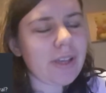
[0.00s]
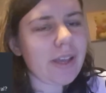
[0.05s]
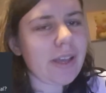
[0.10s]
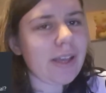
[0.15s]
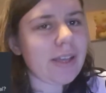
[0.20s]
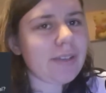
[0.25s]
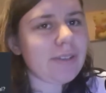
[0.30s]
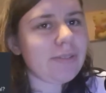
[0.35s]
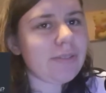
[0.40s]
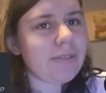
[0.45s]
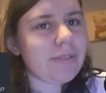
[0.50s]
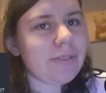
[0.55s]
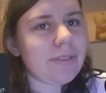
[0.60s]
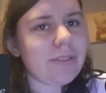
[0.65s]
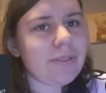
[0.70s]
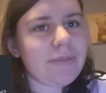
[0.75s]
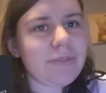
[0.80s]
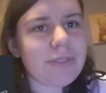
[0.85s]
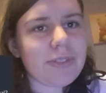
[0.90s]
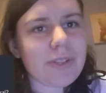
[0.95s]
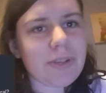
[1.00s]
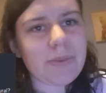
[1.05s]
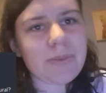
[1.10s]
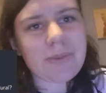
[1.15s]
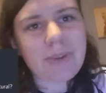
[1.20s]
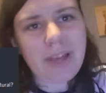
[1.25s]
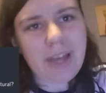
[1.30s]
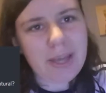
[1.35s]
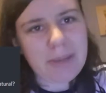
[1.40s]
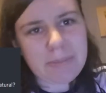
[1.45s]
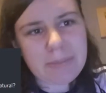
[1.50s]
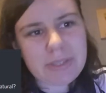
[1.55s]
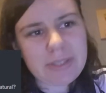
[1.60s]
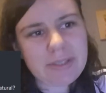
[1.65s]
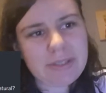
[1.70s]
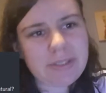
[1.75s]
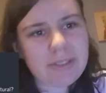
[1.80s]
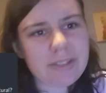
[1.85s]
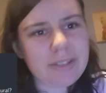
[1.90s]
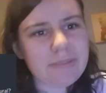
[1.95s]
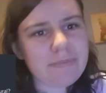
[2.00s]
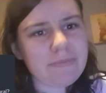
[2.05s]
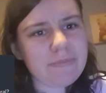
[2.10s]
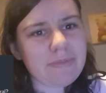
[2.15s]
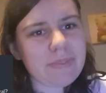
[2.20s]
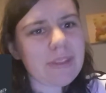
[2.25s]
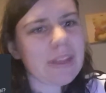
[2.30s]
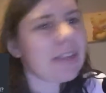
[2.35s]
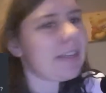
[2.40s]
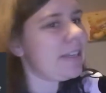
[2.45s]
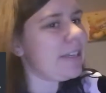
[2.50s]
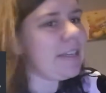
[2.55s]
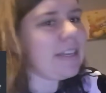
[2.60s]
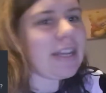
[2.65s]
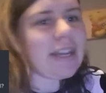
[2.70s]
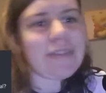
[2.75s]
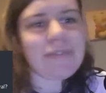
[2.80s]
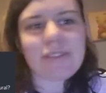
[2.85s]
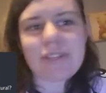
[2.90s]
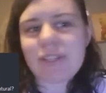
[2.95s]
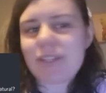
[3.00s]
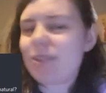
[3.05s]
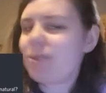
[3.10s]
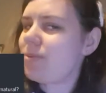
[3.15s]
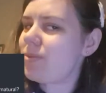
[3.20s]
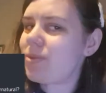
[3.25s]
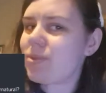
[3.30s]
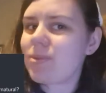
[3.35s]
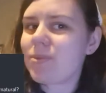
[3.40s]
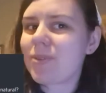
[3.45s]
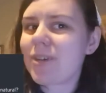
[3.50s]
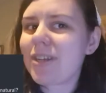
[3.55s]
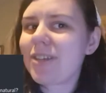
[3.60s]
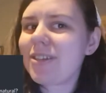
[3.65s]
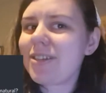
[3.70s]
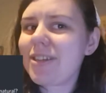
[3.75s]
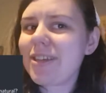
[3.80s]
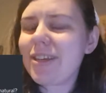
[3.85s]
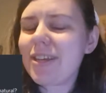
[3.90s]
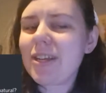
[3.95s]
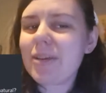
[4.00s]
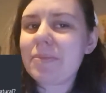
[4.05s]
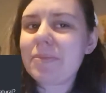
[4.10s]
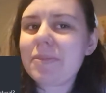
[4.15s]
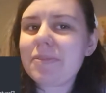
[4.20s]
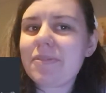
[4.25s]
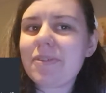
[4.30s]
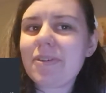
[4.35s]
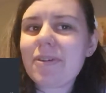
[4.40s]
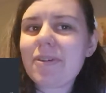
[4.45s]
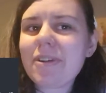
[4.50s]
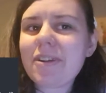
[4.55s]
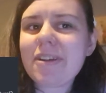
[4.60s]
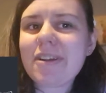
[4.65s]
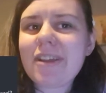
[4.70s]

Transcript: And if so, what happened? Never used one before,